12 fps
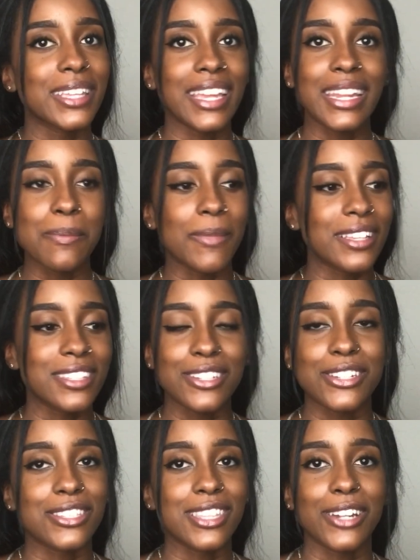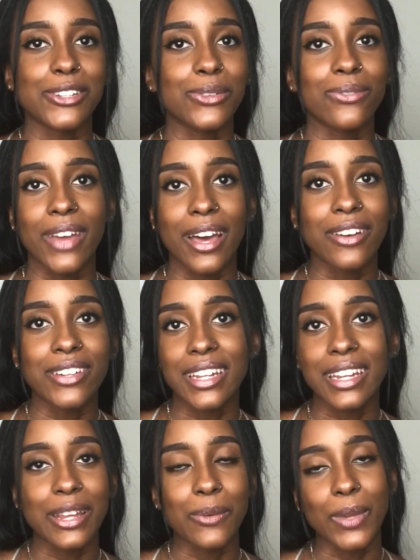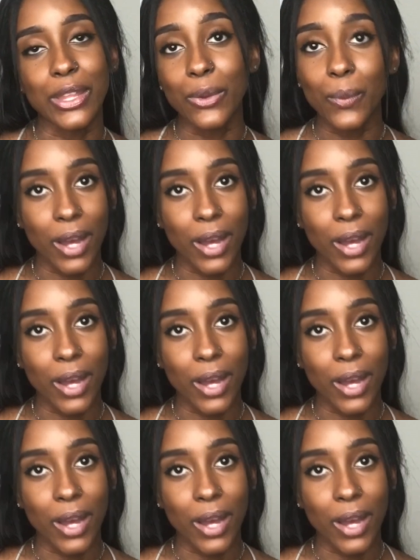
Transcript: any messages that you found in it when you